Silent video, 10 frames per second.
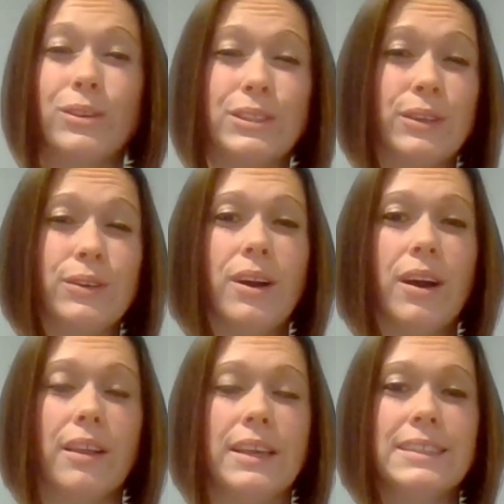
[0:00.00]
Also,
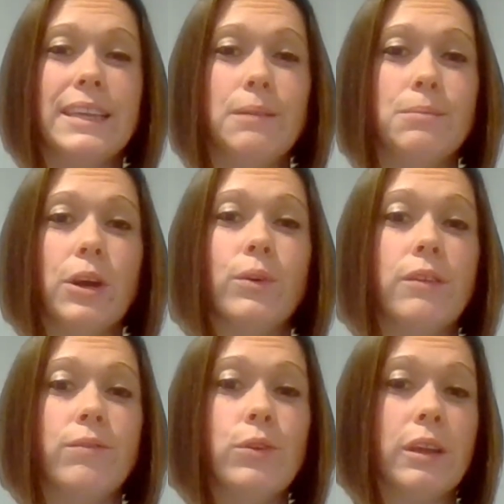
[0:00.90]
on that same
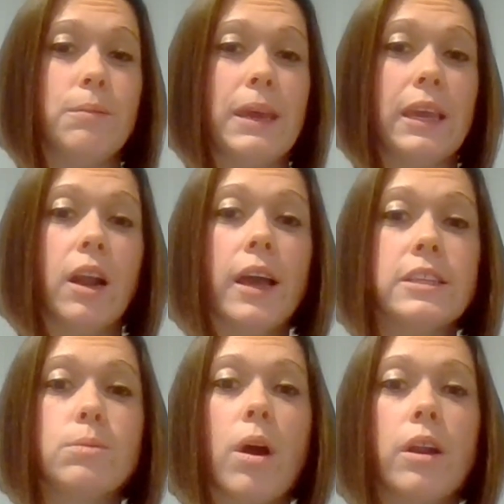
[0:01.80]
note, if you can make it
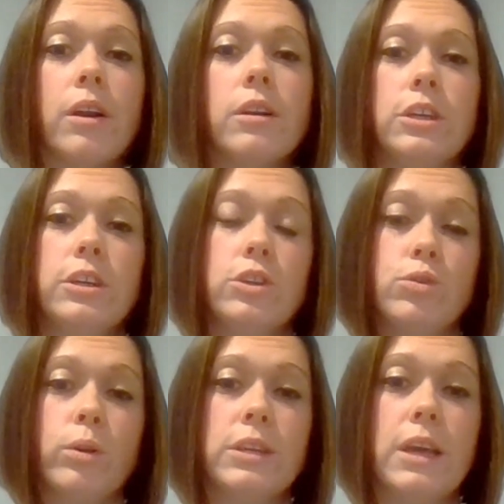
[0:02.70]
ice water to
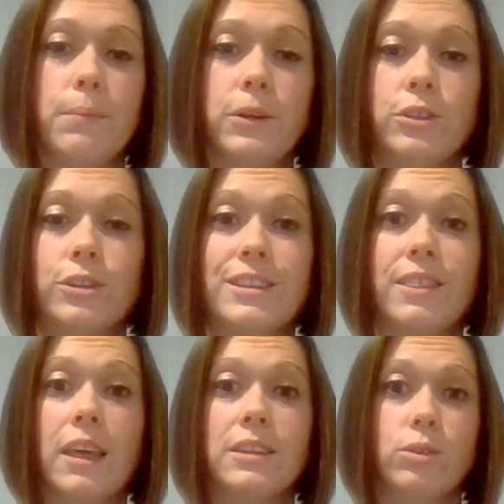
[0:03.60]
control temperatures,
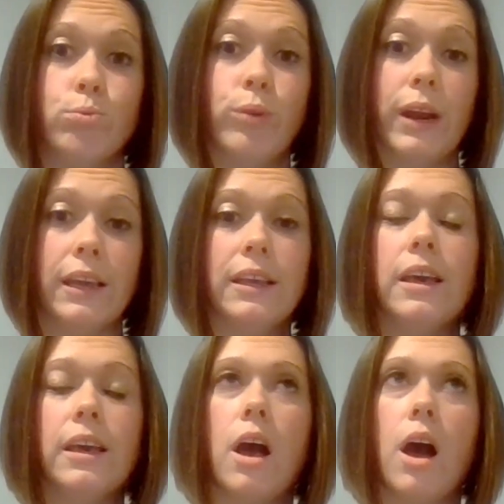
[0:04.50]
that's great.
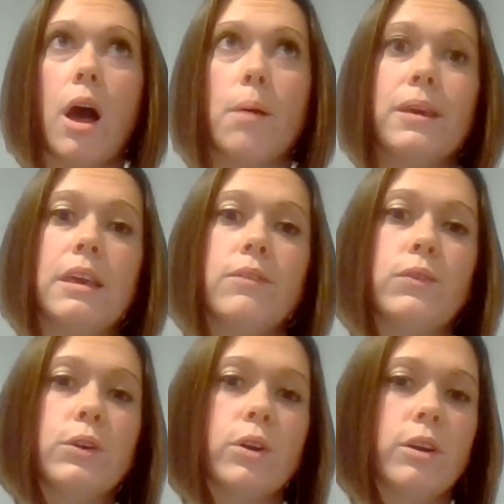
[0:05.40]

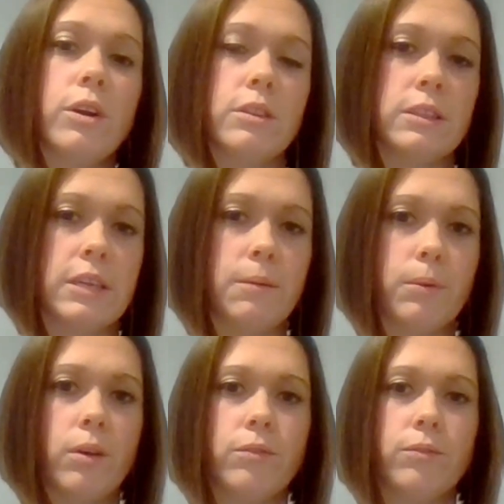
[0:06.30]
If you're the
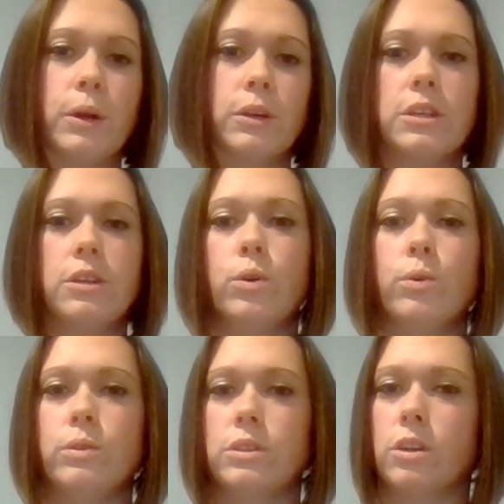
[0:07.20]
type of person
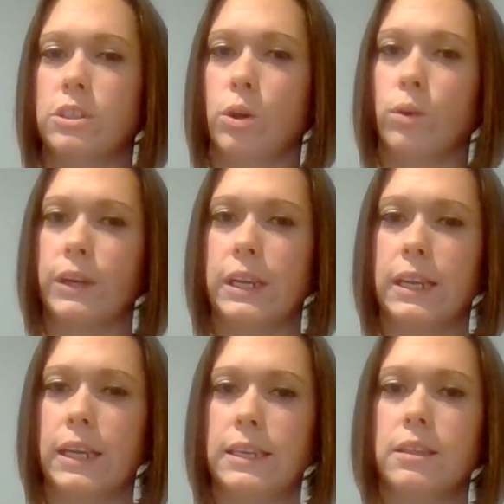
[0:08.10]
who starts to
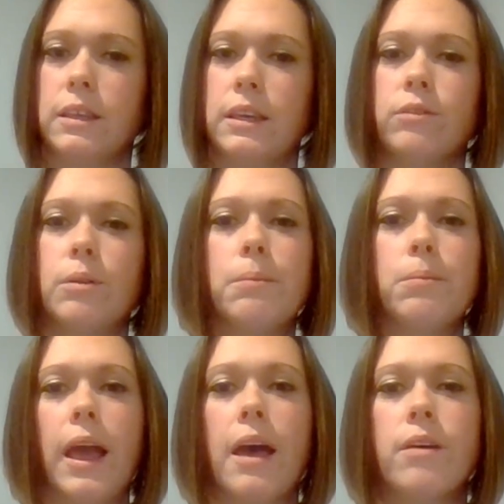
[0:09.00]
overheat easily,
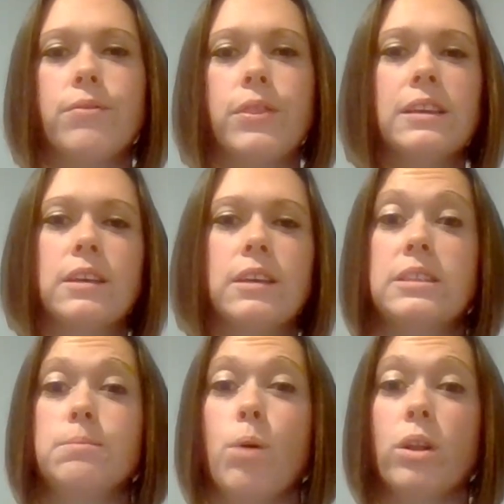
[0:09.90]
remember to have things
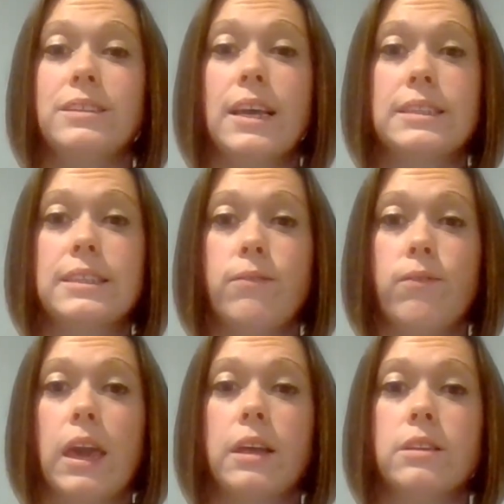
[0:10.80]
like small desk
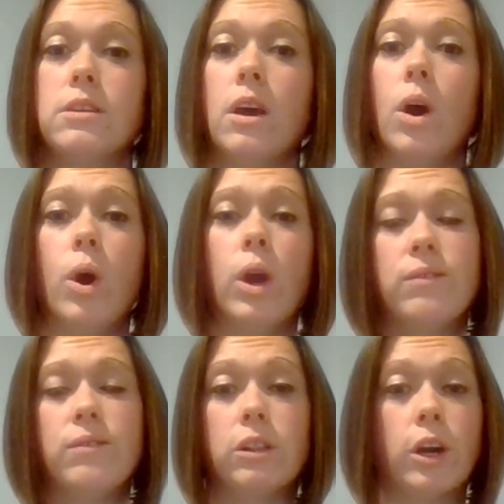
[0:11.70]
fans.
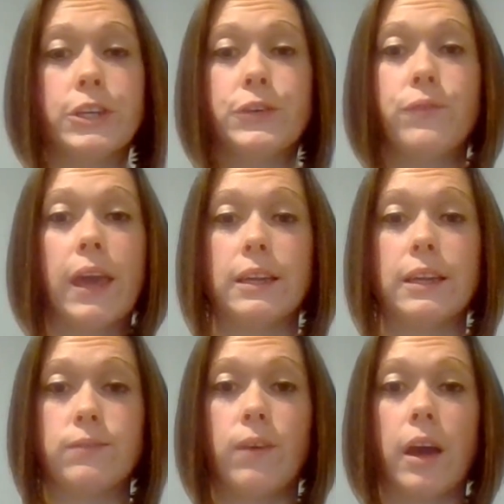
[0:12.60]
Even a large fan
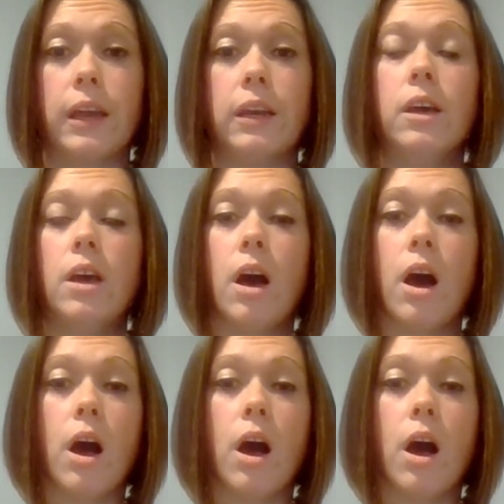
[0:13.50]
is fine.